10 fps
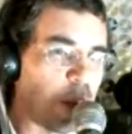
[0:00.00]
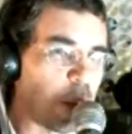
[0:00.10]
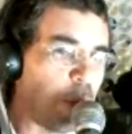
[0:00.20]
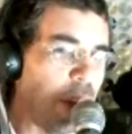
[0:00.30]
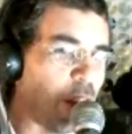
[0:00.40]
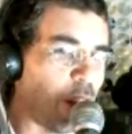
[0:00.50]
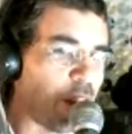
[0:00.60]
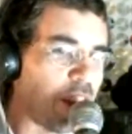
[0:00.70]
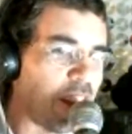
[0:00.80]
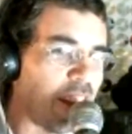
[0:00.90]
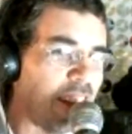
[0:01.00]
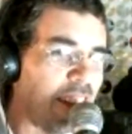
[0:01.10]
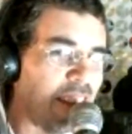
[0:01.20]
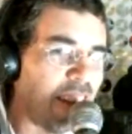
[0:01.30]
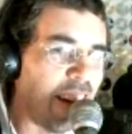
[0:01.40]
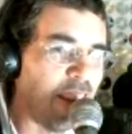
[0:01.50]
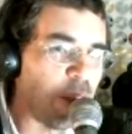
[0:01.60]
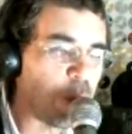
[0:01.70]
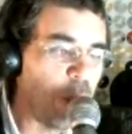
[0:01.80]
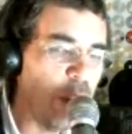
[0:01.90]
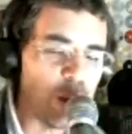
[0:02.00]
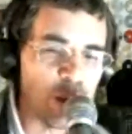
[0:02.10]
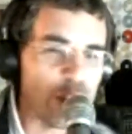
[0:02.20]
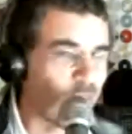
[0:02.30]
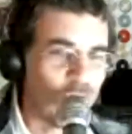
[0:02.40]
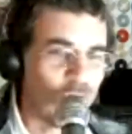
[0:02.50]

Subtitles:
the speakers. Right, the speakers